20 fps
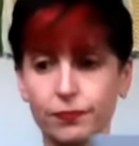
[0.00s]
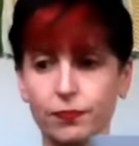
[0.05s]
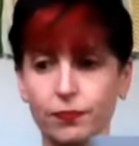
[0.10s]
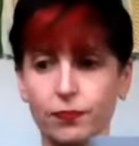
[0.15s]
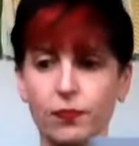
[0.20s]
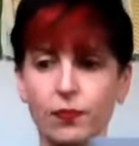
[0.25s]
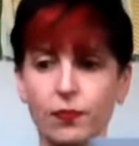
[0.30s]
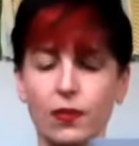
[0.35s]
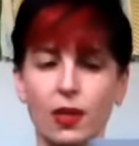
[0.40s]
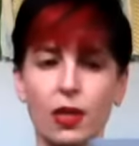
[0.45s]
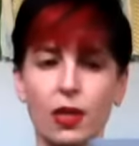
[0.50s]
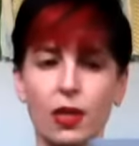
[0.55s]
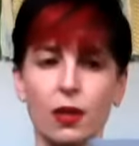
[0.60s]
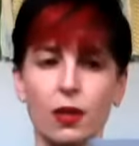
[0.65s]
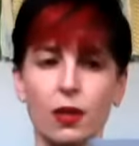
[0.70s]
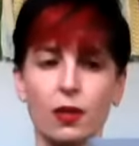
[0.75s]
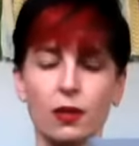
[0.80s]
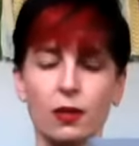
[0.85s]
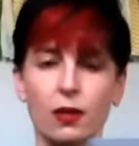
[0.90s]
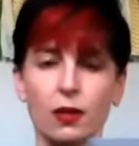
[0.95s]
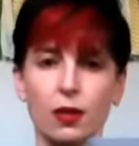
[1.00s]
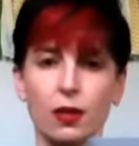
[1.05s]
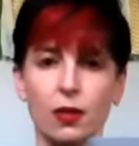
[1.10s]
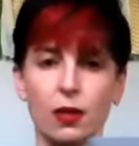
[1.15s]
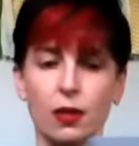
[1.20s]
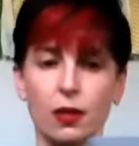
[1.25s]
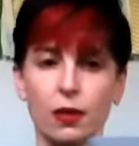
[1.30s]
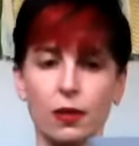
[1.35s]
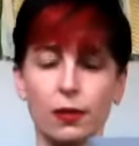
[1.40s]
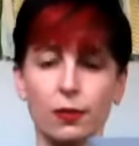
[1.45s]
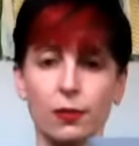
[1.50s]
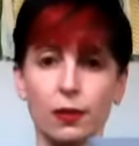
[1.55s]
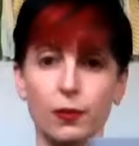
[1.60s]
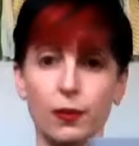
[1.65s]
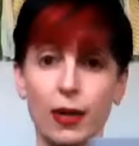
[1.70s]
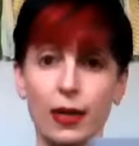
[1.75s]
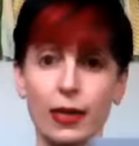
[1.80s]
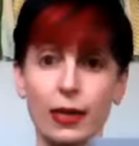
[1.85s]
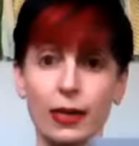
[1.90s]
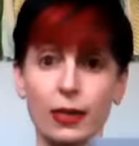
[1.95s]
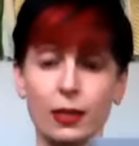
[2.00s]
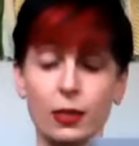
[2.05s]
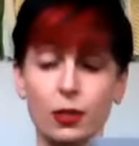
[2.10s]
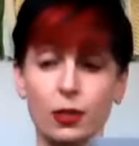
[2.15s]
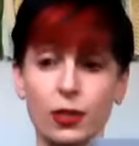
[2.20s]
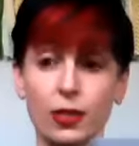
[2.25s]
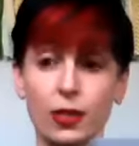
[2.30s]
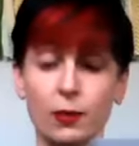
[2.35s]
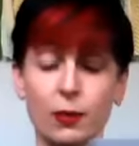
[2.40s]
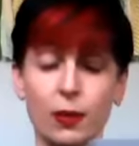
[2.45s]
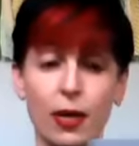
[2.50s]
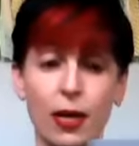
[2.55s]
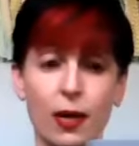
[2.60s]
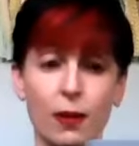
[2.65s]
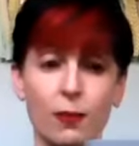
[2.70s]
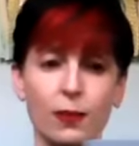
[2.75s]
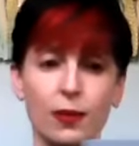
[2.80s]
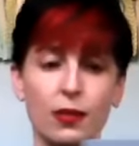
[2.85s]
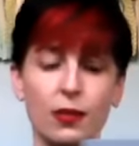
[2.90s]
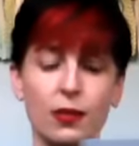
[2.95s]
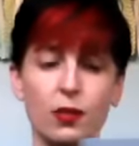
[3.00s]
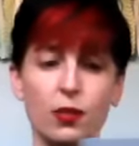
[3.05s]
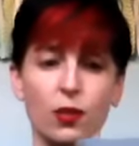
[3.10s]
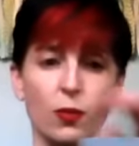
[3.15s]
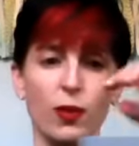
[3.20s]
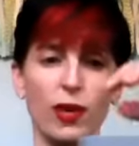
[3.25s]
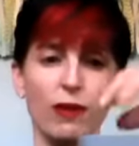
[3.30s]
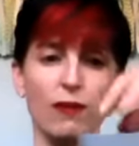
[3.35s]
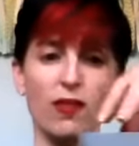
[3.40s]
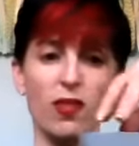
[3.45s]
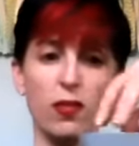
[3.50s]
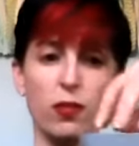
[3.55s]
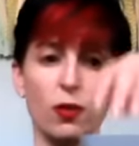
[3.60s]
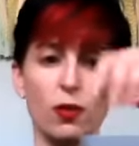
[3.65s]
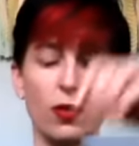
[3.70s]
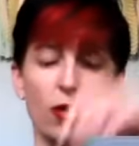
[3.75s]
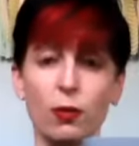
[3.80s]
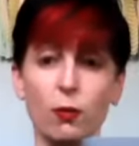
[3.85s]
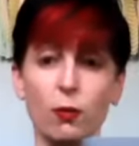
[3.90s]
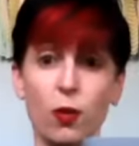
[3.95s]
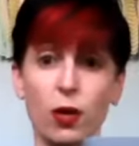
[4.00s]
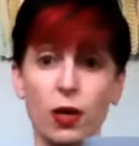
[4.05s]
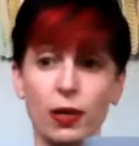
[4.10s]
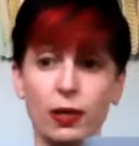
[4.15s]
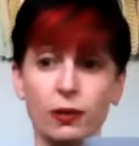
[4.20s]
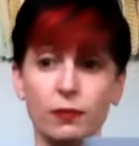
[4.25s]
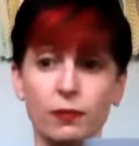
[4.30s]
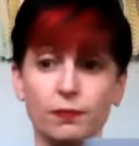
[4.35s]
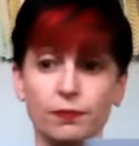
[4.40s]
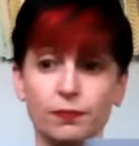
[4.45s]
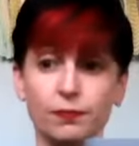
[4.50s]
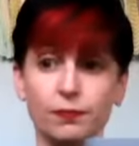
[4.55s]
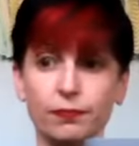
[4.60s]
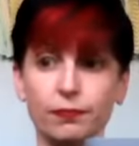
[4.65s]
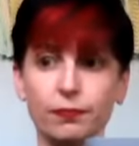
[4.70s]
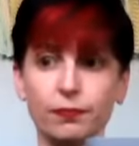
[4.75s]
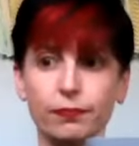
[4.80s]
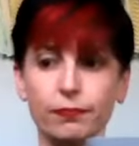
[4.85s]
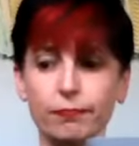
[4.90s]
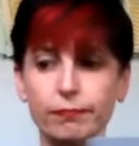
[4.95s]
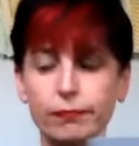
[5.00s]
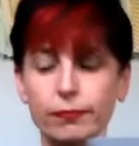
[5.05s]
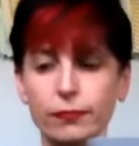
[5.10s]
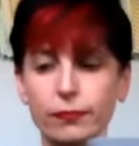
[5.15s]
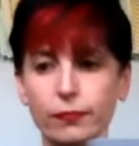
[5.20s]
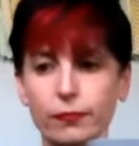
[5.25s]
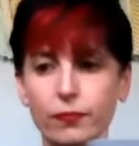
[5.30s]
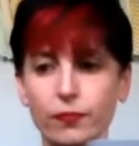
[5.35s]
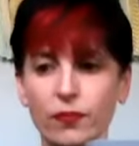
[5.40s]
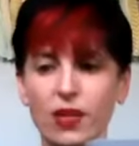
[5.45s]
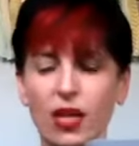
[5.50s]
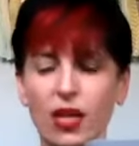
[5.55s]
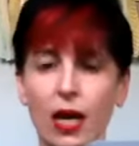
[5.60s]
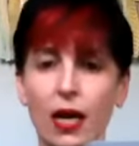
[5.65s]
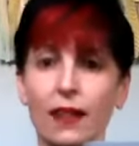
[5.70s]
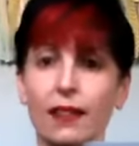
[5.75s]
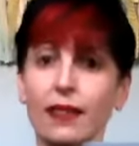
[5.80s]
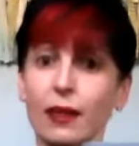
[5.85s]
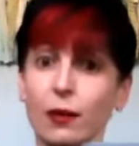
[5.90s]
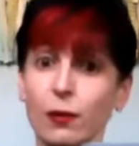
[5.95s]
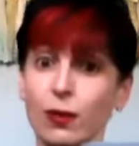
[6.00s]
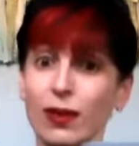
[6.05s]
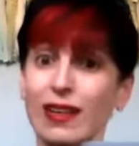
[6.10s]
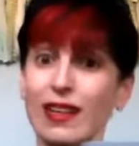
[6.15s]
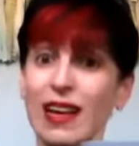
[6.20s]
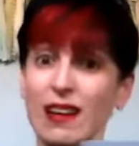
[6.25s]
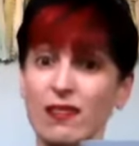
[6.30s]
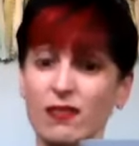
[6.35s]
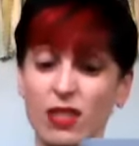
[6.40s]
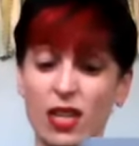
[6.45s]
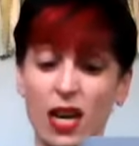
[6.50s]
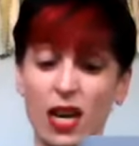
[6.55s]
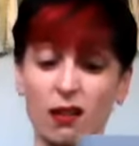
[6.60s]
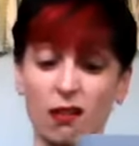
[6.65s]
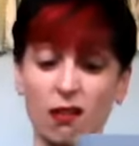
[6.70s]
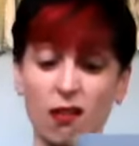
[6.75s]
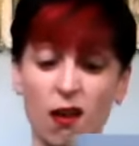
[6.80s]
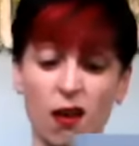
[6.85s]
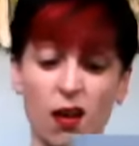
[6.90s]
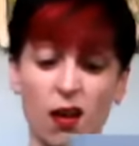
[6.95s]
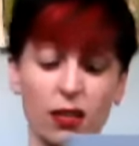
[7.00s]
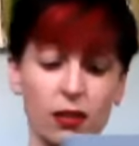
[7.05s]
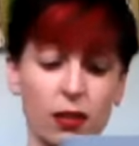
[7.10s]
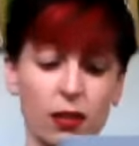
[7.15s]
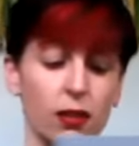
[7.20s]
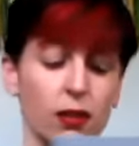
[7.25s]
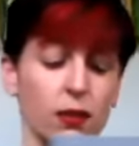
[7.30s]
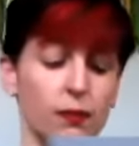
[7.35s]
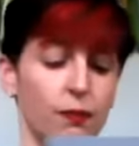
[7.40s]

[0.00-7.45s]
Are you ready to see what happens? So we have 31. I think we're going to have to add a lot.